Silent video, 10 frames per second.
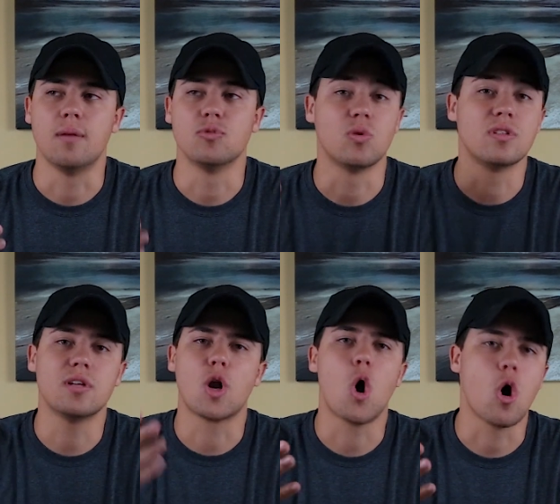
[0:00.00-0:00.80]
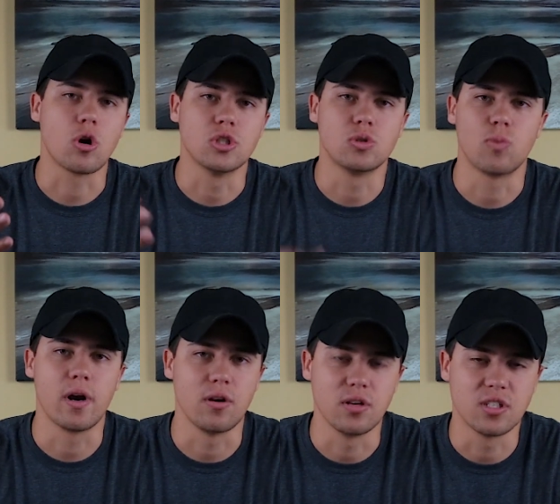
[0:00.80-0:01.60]
so it's not harsh
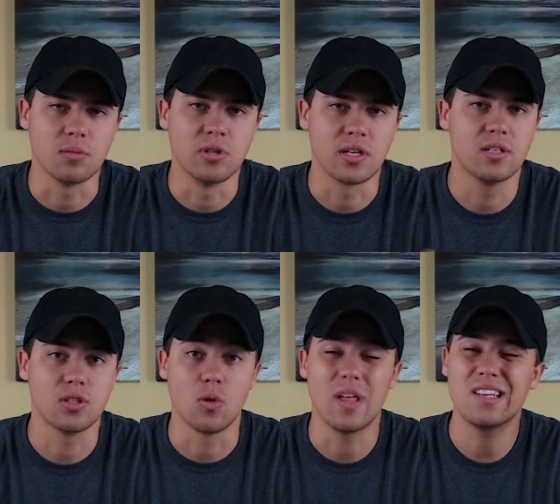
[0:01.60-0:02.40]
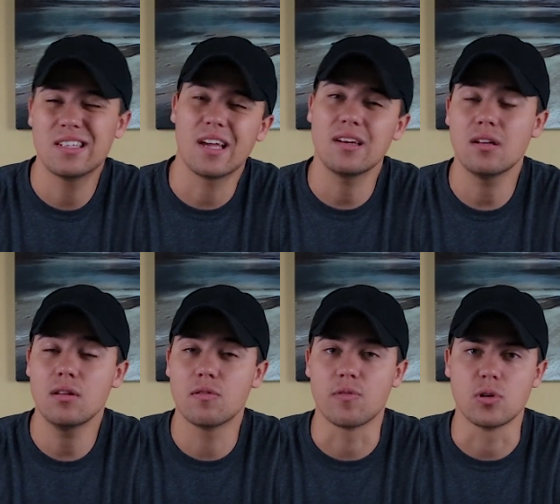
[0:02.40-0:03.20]
right on your subject. So that's
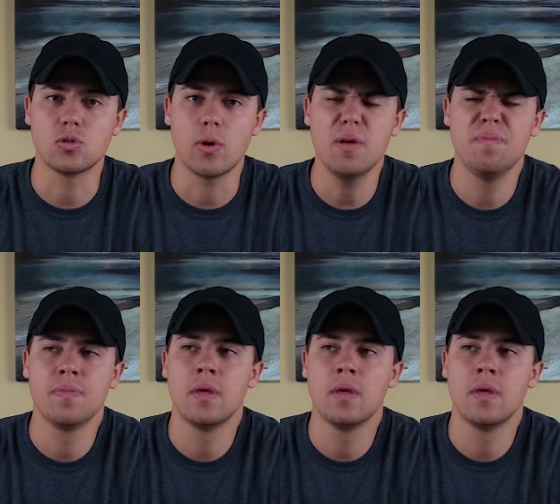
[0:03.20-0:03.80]
technically the first way.